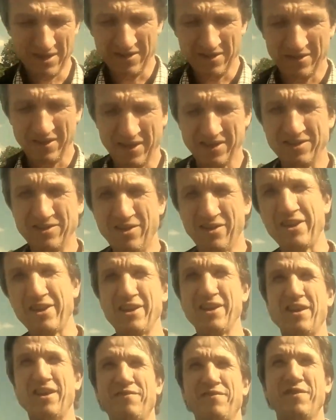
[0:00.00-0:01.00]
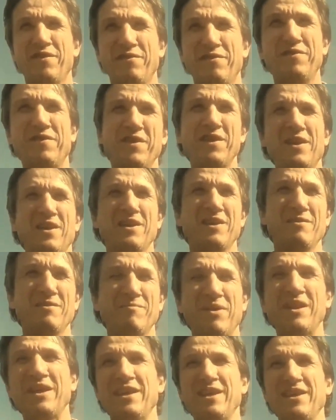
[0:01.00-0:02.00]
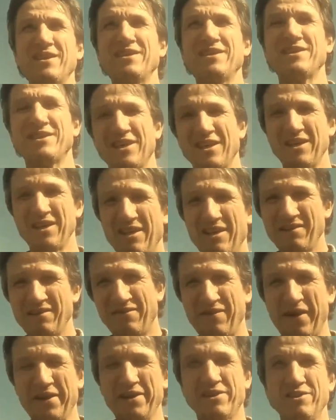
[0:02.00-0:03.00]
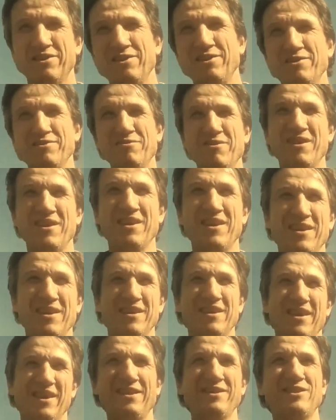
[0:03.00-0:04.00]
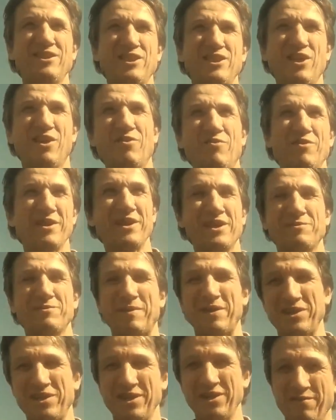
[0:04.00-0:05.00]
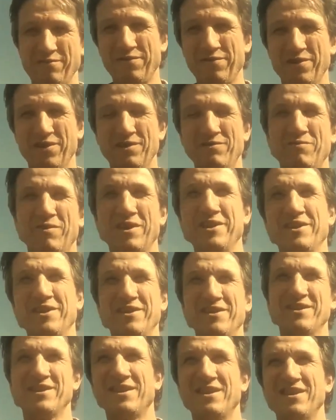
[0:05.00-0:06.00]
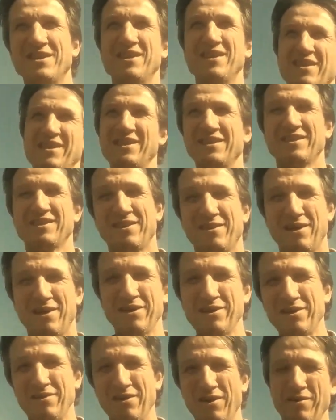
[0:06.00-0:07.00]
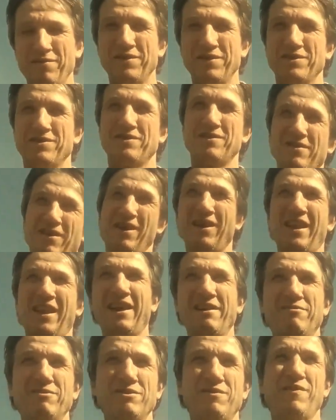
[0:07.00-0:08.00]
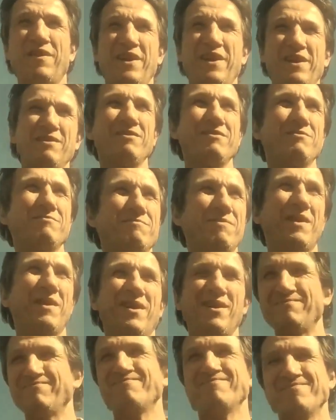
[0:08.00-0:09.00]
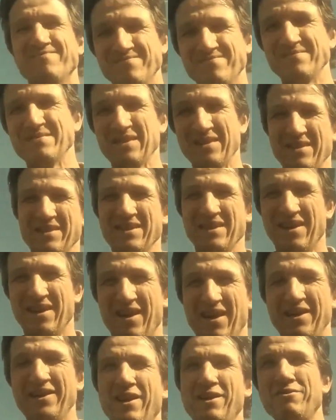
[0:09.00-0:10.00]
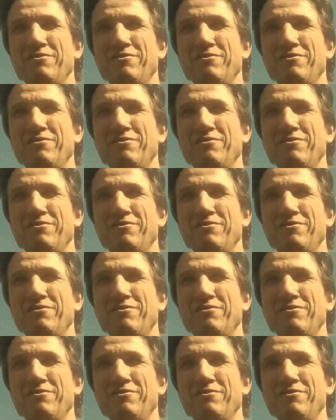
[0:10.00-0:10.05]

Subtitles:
there's not enough of please, thank you and sorry, especially the third one. So I don't know if it's a language thing, but I know